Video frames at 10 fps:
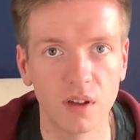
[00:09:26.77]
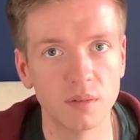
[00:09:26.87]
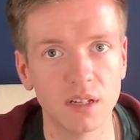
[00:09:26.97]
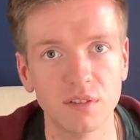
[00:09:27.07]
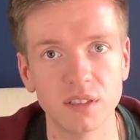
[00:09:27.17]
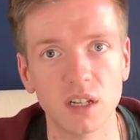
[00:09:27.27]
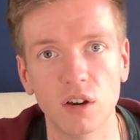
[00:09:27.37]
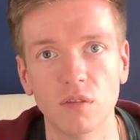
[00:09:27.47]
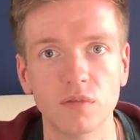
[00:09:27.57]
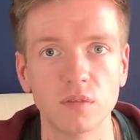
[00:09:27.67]
I would definitely start
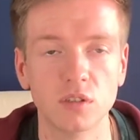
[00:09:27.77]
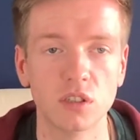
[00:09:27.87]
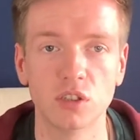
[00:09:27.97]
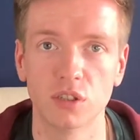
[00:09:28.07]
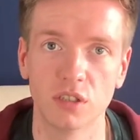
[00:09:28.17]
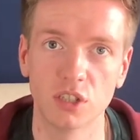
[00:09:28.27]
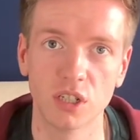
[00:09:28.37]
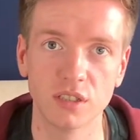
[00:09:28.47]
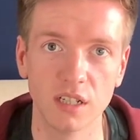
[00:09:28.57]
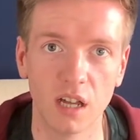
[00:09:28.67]
off with just
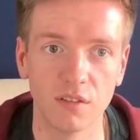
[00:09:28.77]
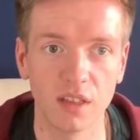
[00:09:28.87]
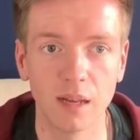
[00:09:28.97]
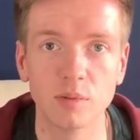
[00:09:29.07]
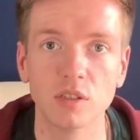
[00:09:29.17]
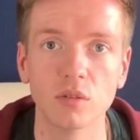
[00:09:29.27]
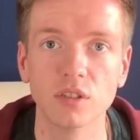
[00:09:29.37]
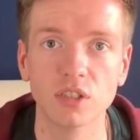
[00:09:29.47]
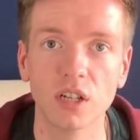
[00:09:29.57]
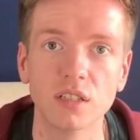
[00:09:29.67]
adjusting either the aperture or
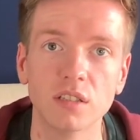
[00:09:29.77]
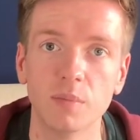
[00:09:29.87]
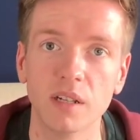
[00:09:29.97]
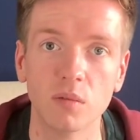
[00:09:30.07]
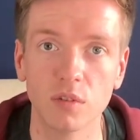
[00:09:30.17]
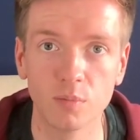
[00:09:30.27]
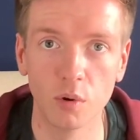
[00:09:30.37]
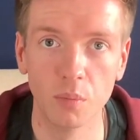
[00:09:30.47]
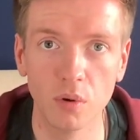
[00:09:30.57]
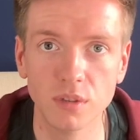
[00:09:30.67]
the shutter, depending on what's more
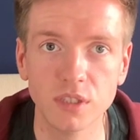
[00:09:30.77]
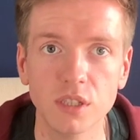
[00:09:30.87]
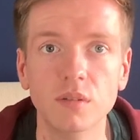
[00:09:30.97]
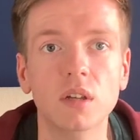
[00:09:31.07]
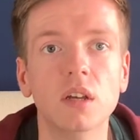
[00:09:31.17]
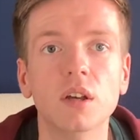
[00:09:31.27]
important to you.